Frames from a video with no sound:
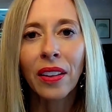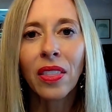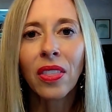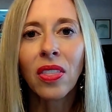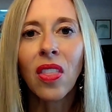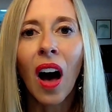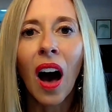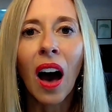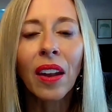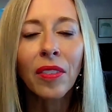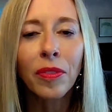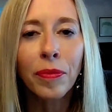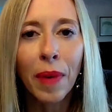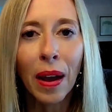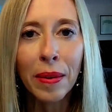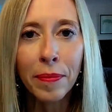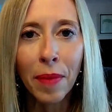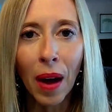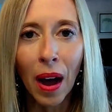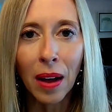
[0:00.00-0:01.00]
a lot of
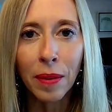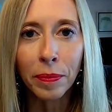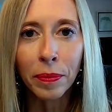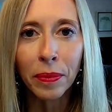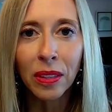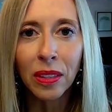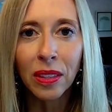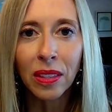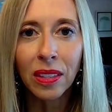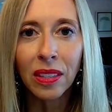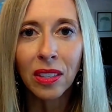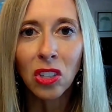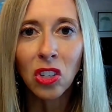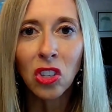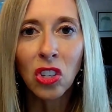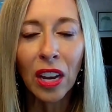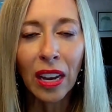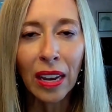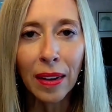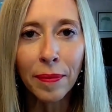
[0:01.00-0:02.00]
my mom's
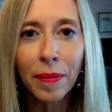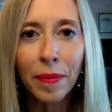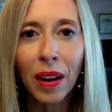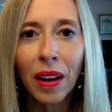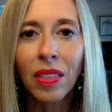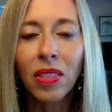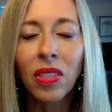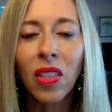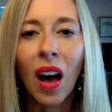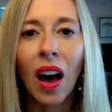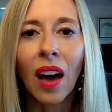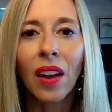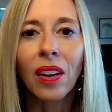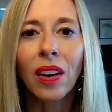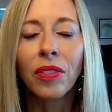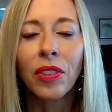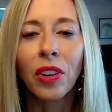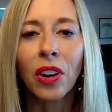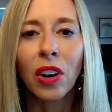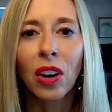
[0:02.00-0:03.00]
shame, a lot
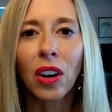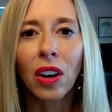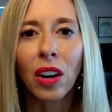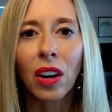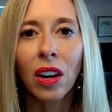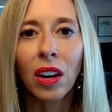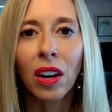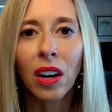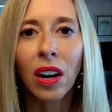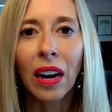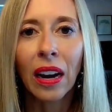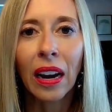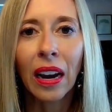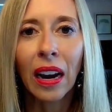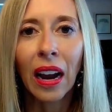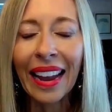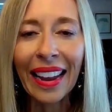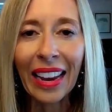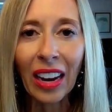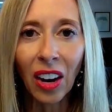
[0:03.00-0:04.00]
of her
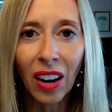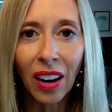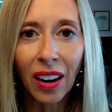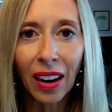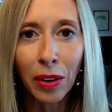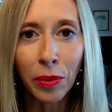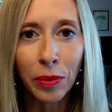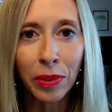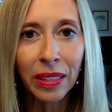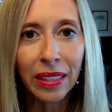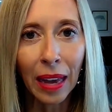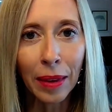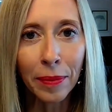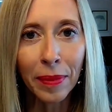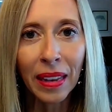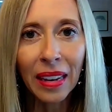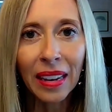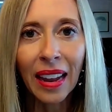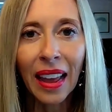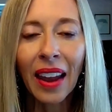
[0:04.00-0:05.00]
anger and
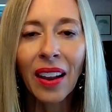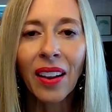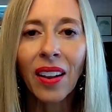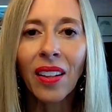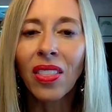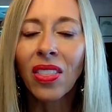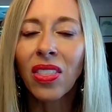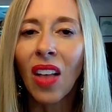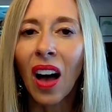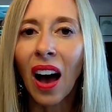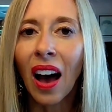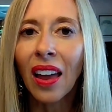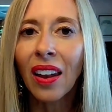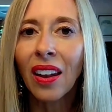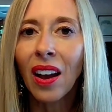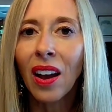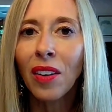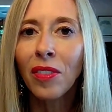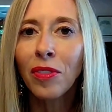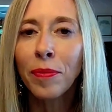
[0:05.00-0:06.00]
resentment, and a lot
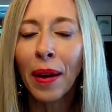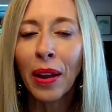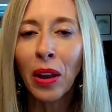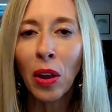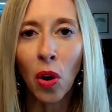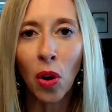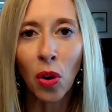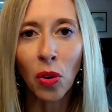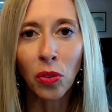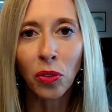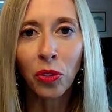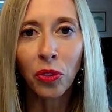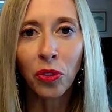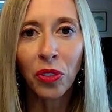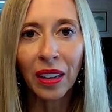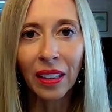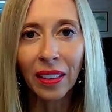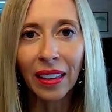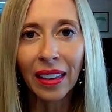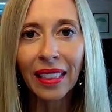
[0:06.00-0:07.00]
of my own
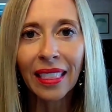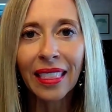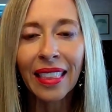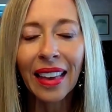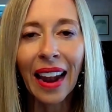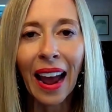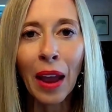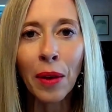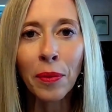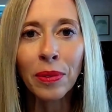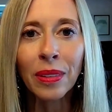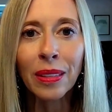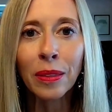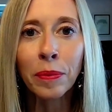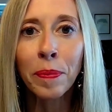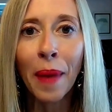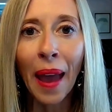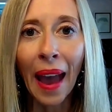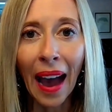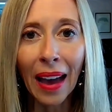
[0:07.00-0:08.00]
feeling that I was
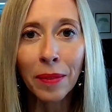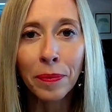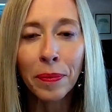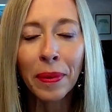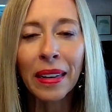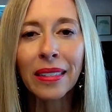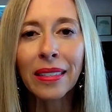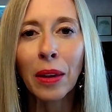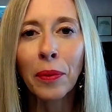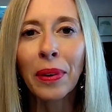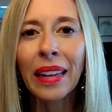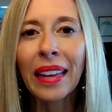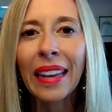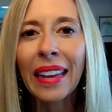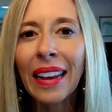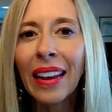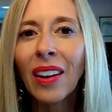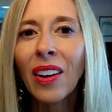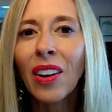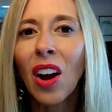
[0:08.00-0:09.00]
bad because I would
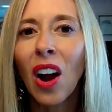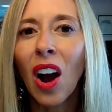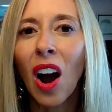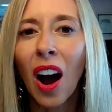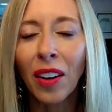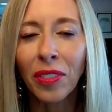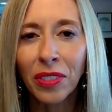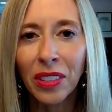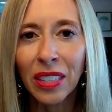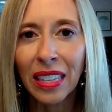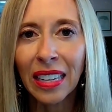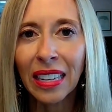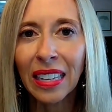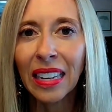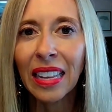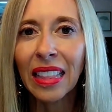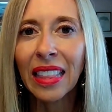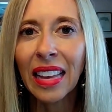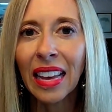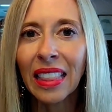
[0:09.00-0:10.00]
hear often
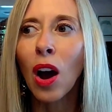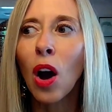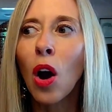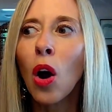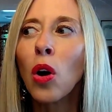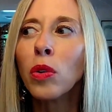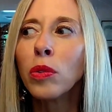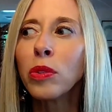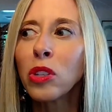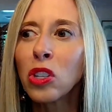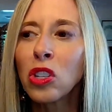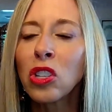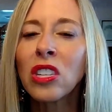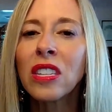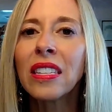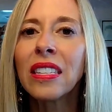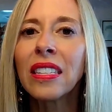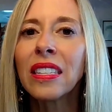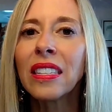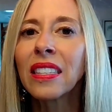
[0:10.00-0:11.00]
that, oh,
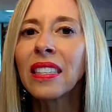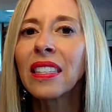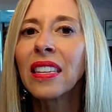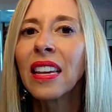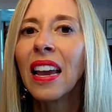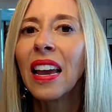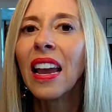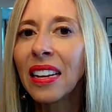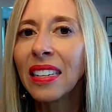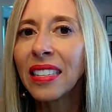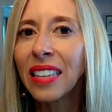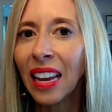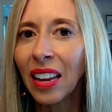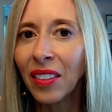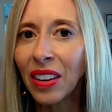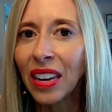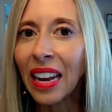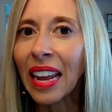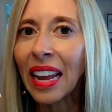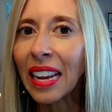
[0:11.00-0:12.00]
she's
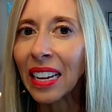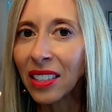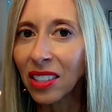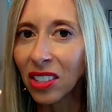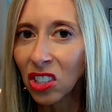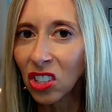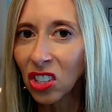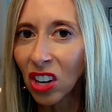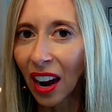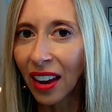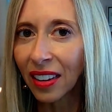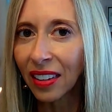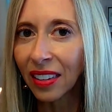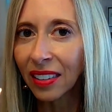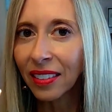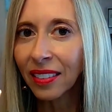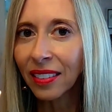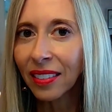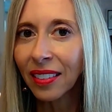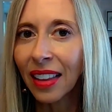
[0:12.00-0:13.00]
Dave and Ann's
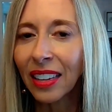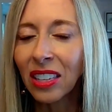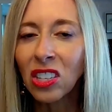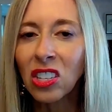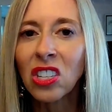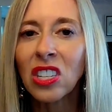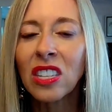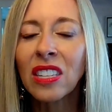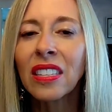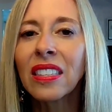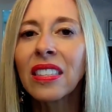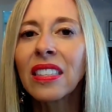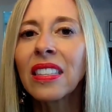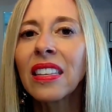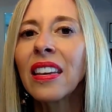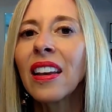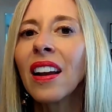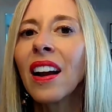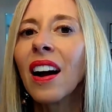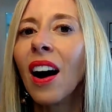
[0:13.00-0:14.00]
child. Like she's
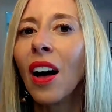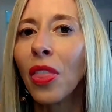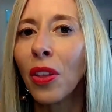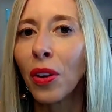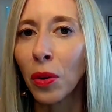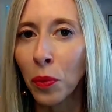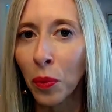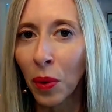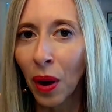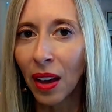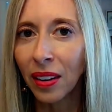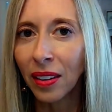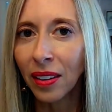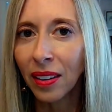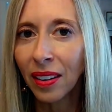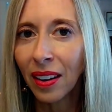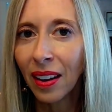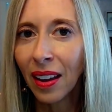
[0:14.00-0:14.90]
the other one.